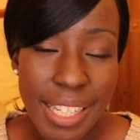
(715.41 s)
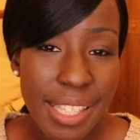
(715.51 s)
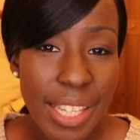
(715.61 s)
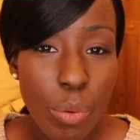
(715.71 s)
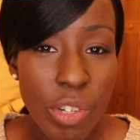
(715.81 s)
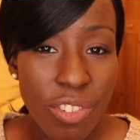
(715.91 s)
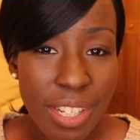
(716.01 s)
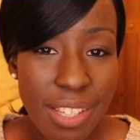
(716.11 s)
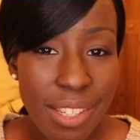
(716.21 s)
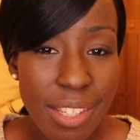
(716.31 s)
sequin
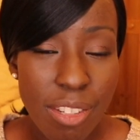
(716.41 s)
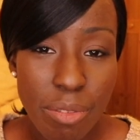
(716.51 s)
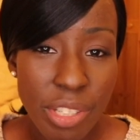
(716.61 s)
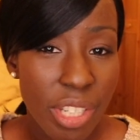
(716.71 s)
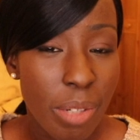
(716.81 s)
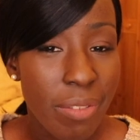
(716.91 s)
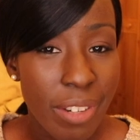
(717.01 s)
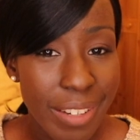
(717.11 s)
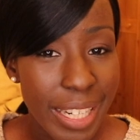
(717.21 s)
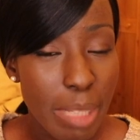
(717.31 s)
dresses and stuff, which I know are
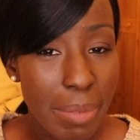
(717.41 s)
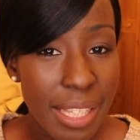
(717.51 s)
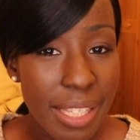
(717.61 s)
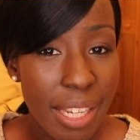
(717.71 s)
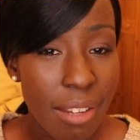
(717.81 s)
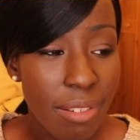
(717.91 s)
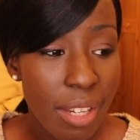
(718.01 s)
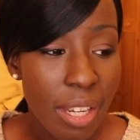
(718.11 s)
very expensive.